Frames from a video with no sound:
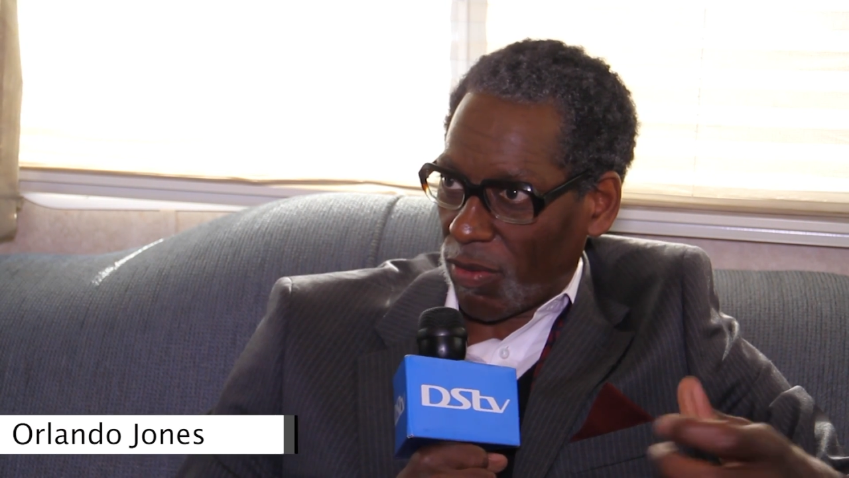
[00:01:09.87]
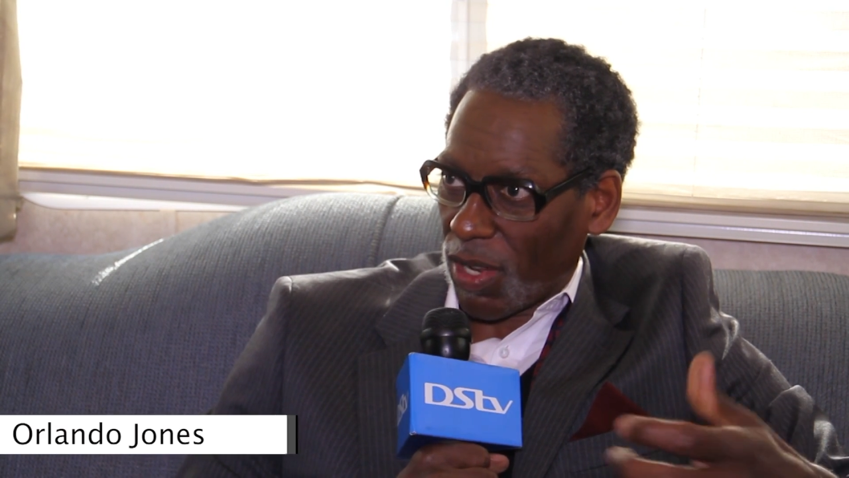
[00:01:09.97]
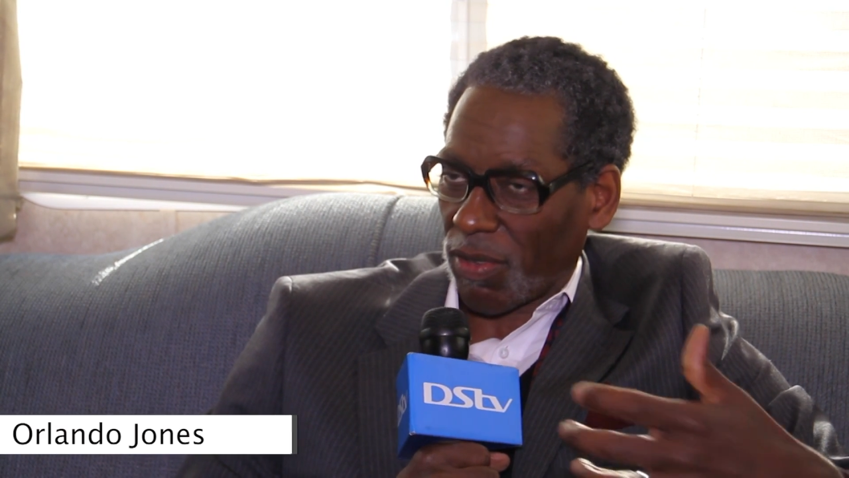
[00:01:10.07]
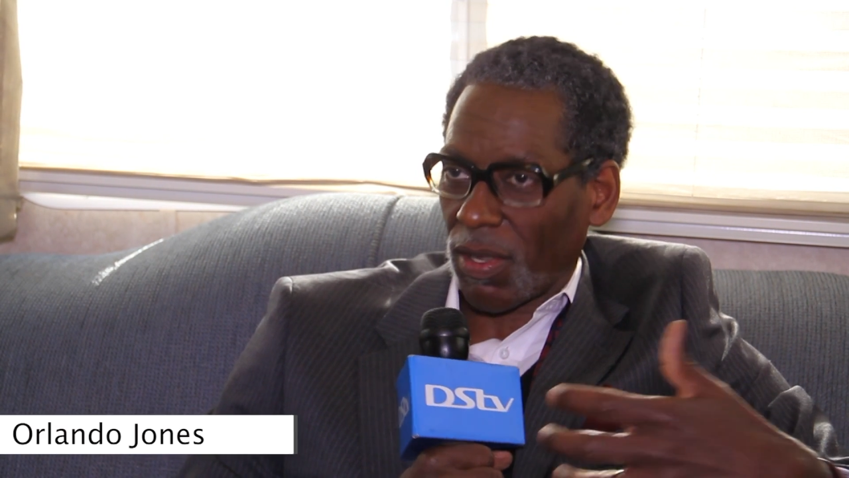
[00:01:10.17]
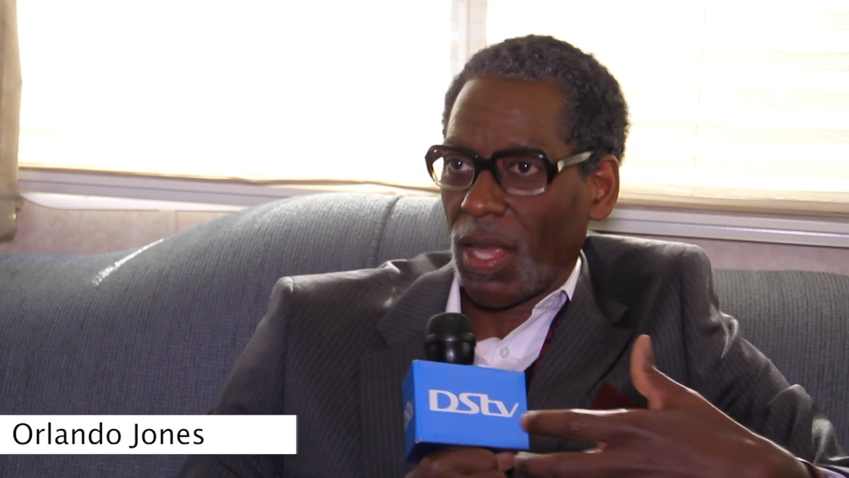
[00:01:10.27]

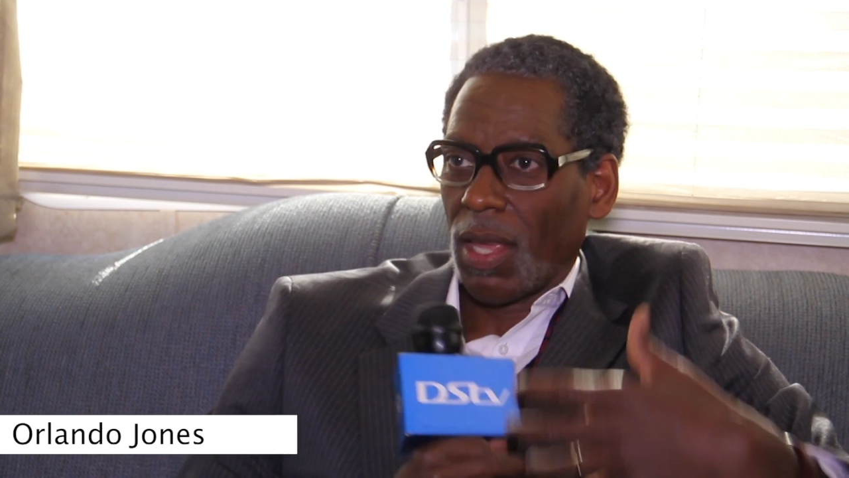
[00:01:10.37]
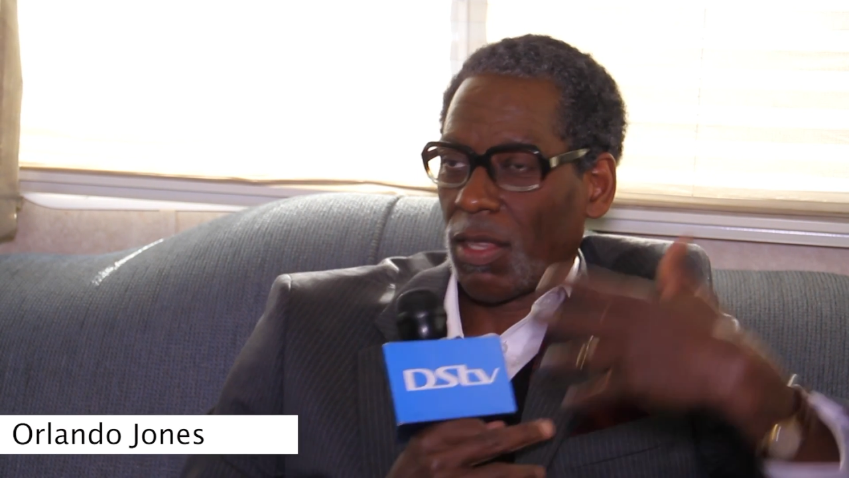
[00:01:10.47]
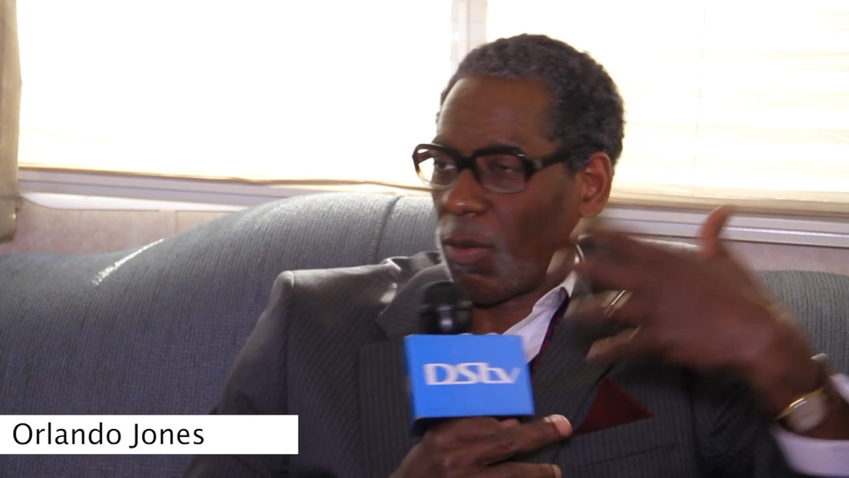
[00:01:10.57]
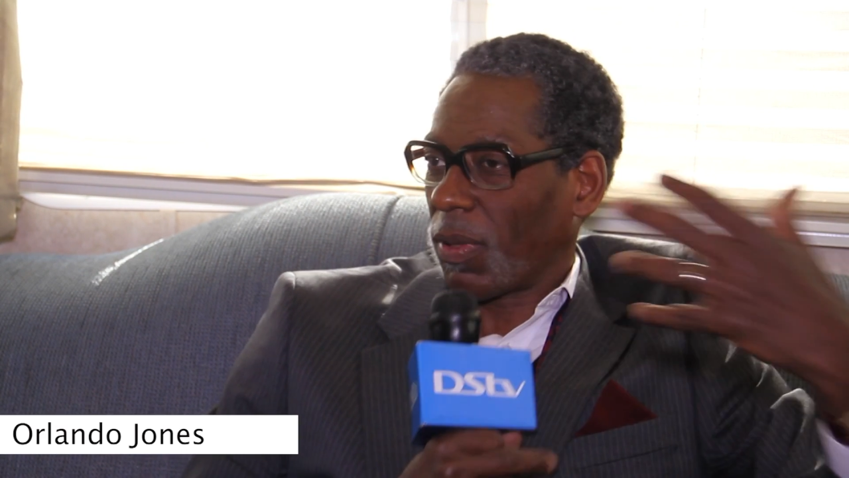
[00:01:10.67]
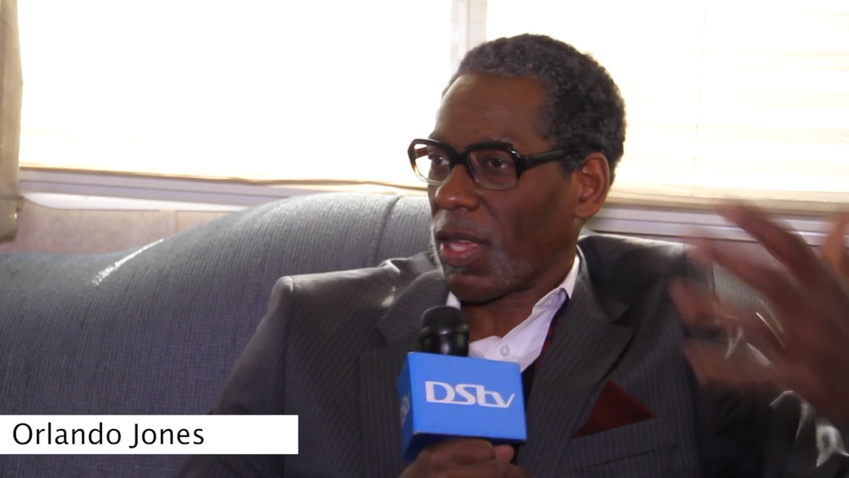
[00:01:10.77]
just
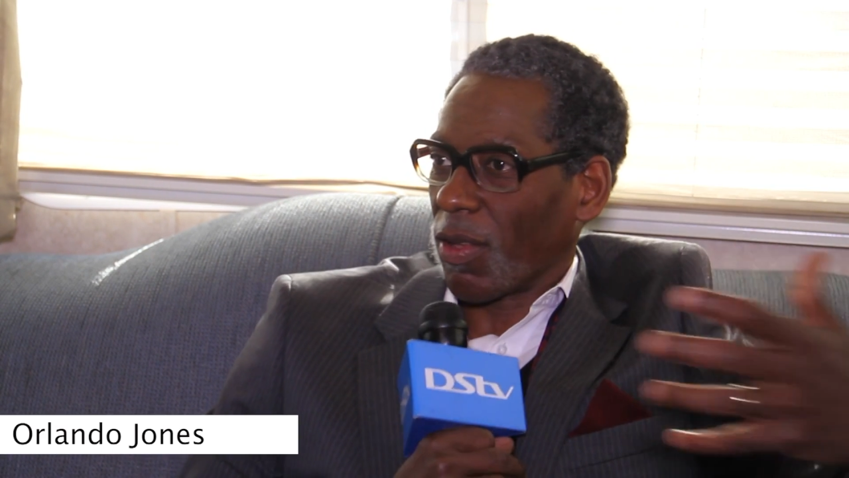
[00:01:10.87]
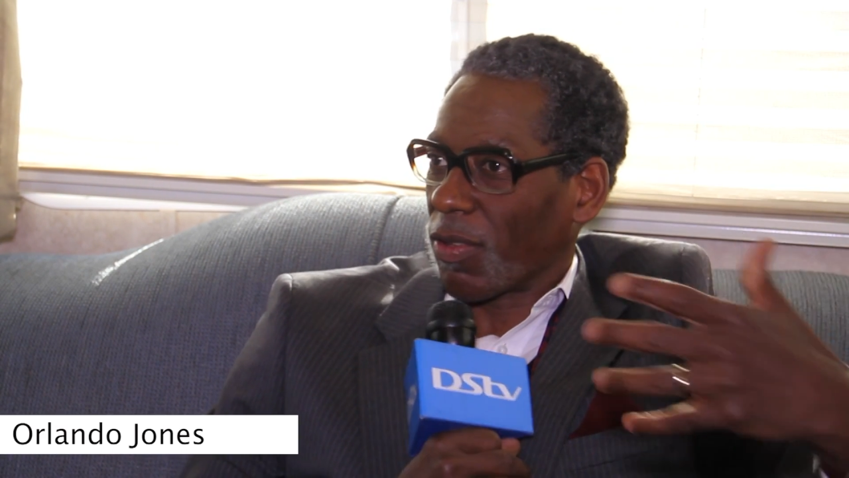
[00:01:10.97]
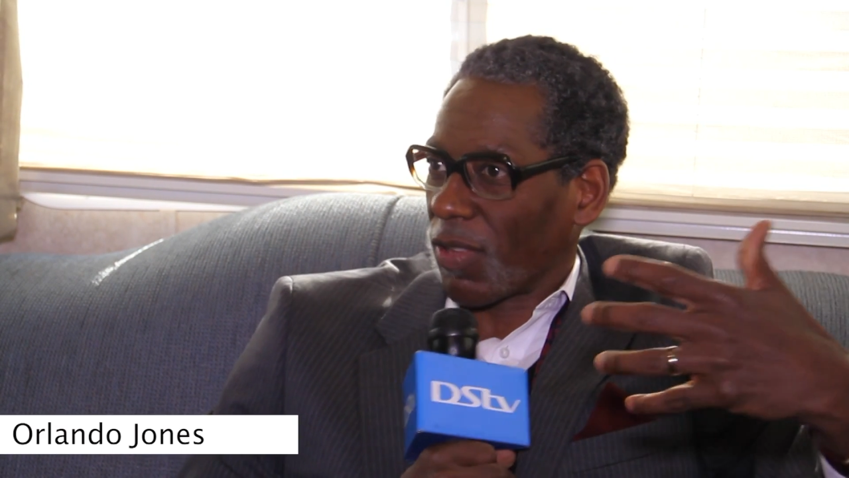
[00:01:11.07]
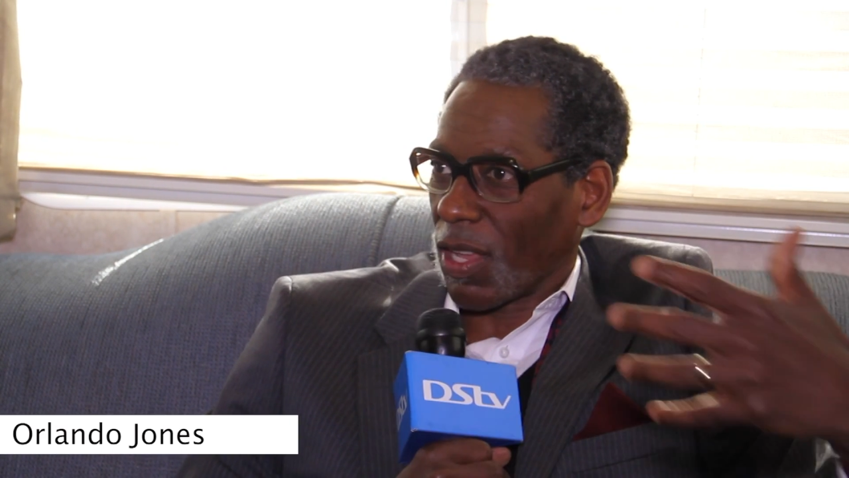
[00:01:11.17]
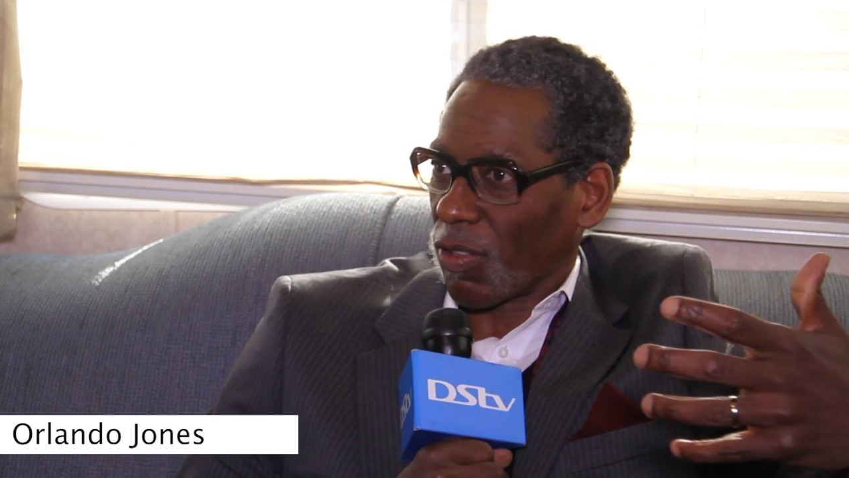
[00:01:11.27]
to play those
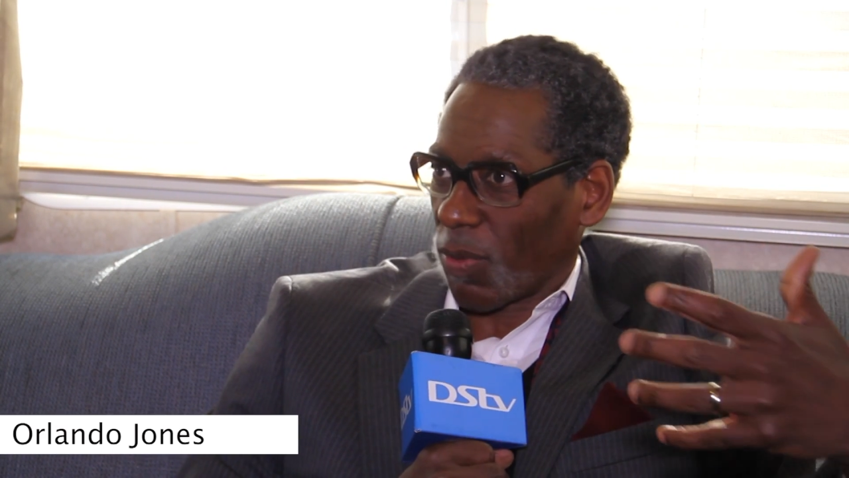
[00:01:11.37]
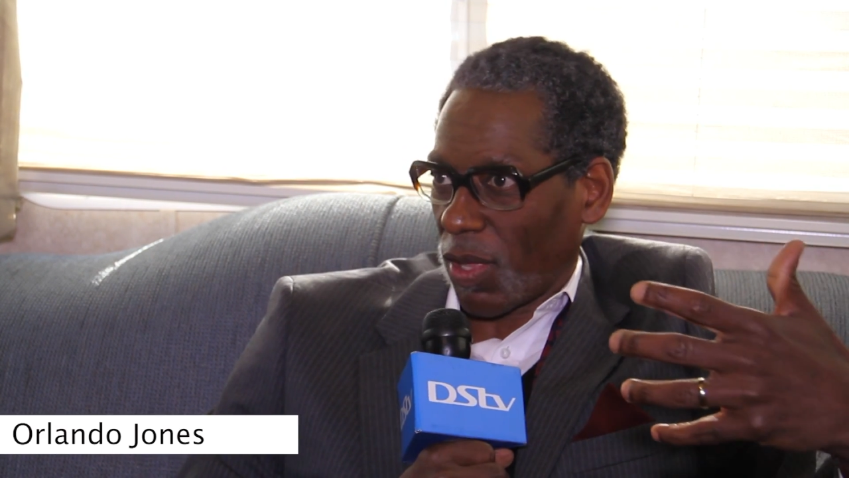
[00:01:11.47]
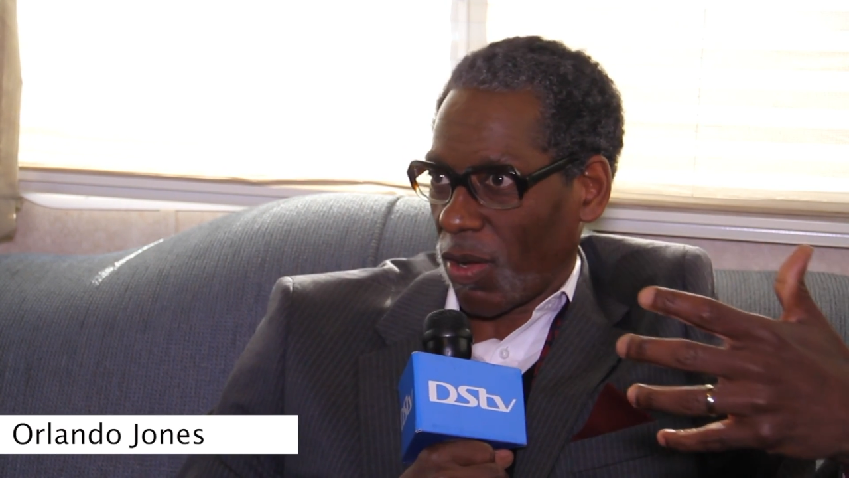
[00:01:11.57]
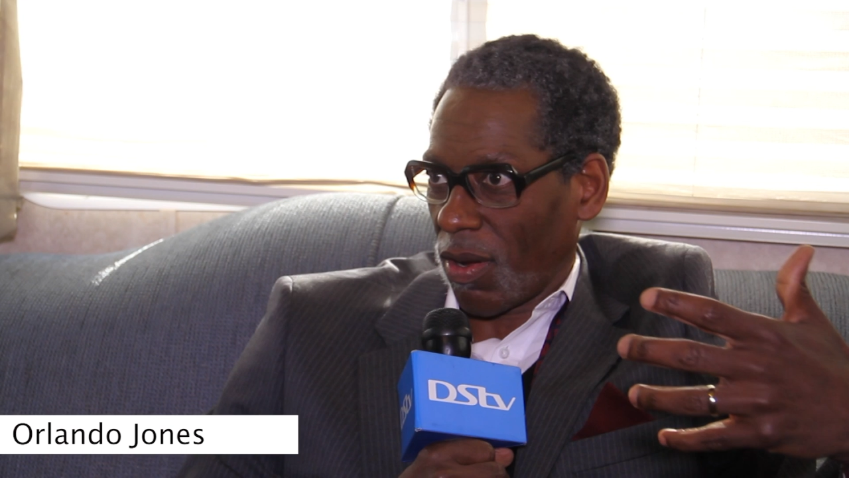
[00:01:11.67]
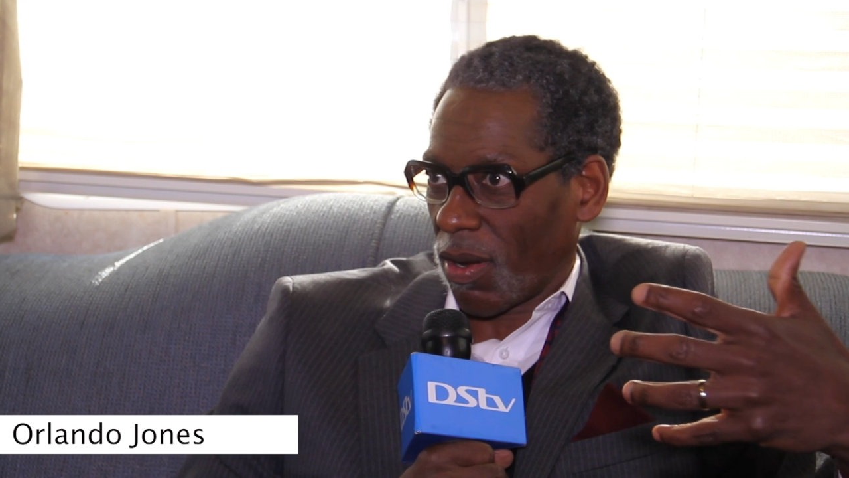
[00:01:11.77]
scenes
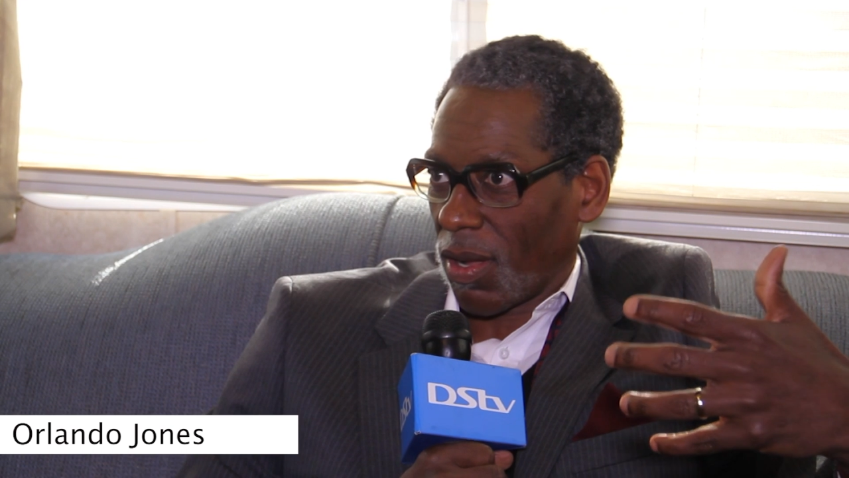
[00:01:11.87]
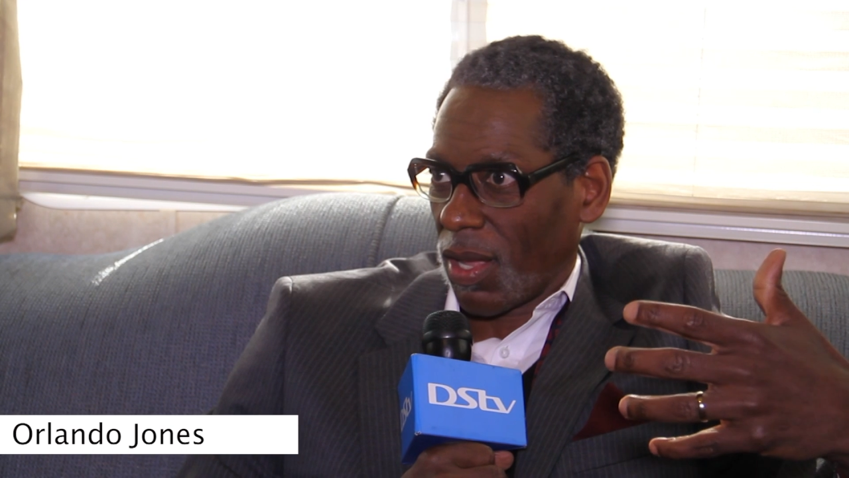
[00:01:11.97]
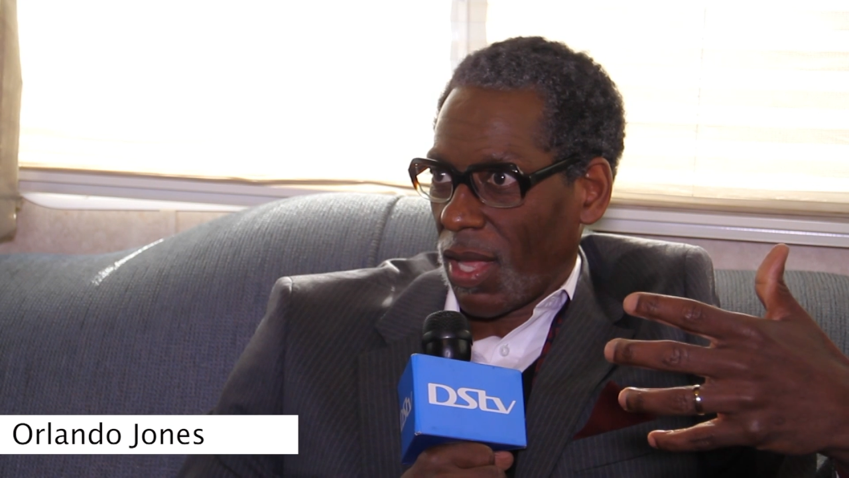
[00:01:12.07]
with her,